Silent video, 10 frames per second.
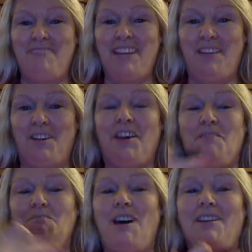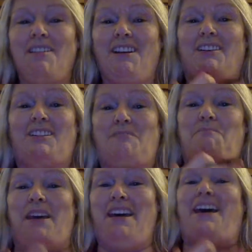down. My heart's
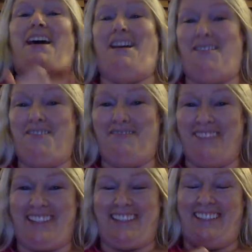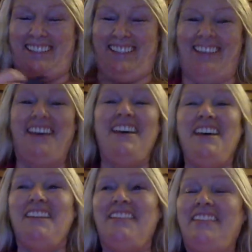pounding.
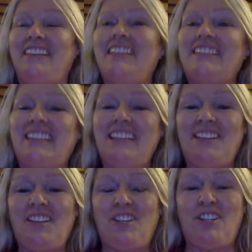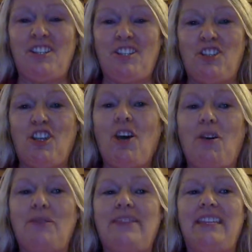This is a good
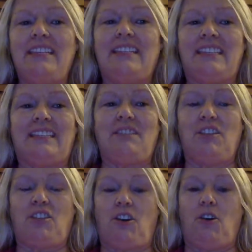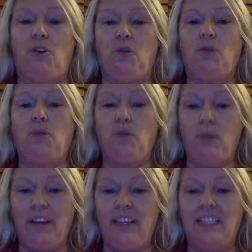show. This show
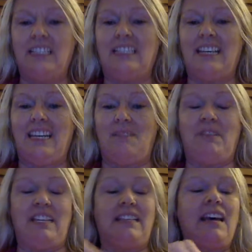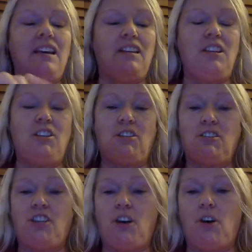wins Emmys. This
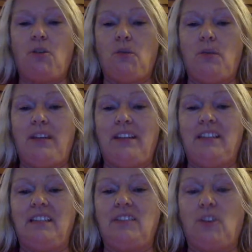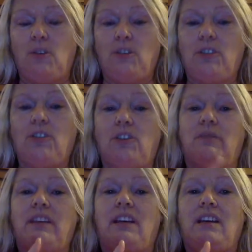show wins Golden
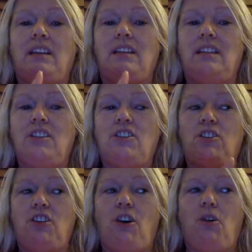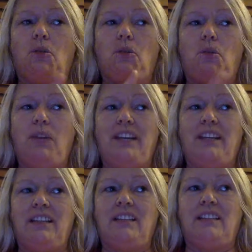Globes. This show
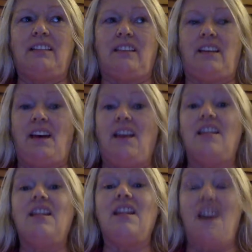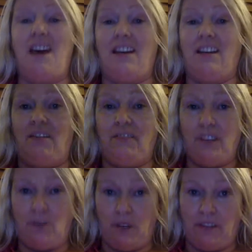wins a lot of
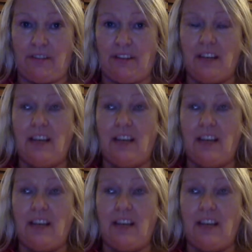viewers.